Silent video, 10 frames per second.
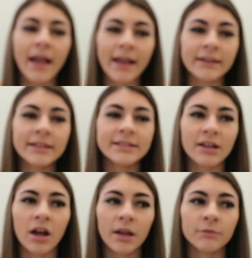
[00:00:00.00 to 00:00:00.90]

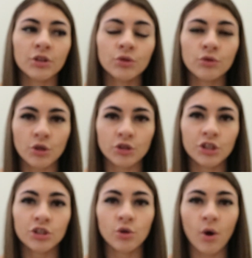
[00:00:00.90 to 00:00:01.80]
Anytime that you
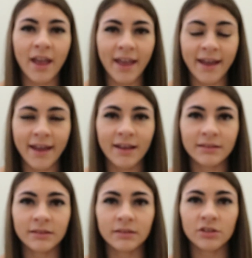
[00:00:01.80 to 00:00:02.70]
notice your
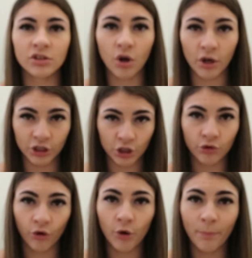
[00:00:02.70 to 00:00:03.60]
hair's starting to
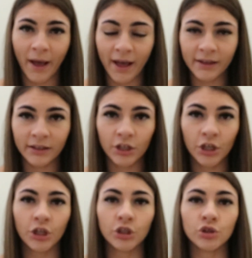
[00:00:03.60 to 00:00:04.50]
grow back,
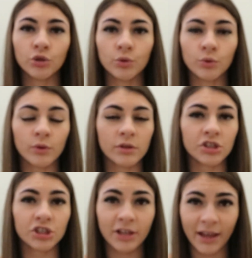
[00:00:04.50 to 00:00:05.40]
you
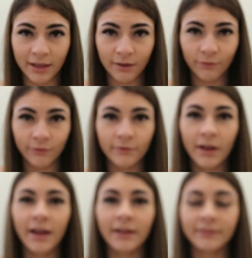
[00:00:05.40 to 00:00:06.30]
shave
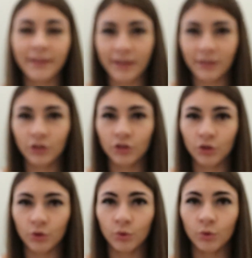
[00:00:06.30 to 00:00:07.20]
and then
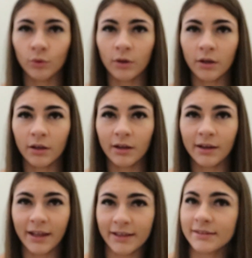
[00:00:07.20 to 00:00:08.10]
you
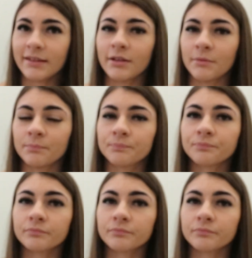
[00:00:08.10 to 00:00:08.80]
laser them